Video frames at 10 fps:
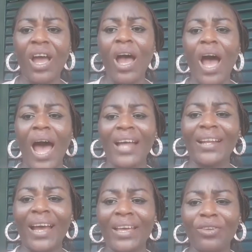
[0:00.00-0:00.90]
and
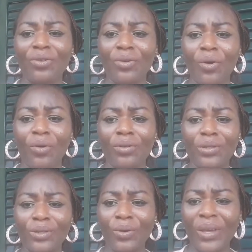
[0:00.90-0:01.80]
I,
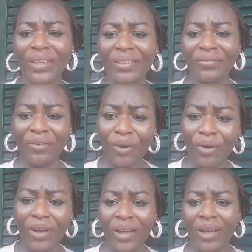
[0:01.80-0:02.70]
soak it for
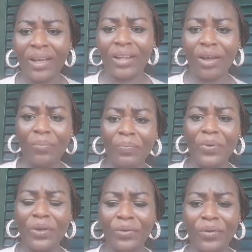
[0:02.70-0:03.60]
a long
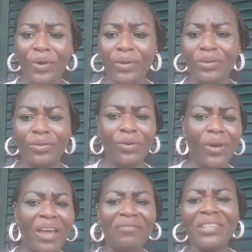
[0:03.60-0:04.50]
period.
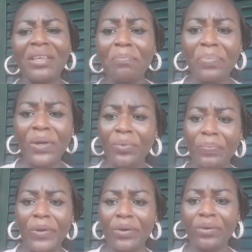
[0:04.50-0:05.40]
Everything
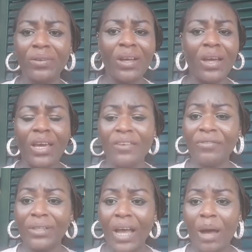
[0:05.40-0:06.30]
peel, even
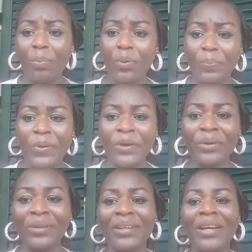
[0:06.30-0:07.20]
apple peel.
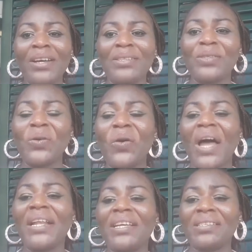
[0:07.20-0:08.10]
So I
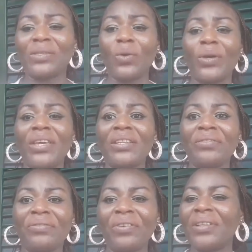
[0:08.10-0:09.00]
then soak it
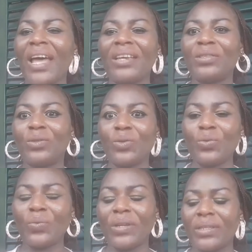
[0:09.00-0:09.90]
for like 2
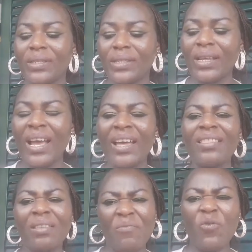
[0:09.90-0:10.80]
weeks. The
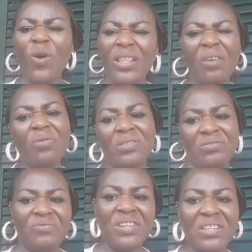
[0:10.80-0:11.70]
water was
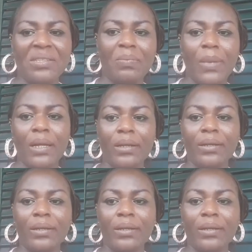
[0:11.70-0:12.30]
really smelling,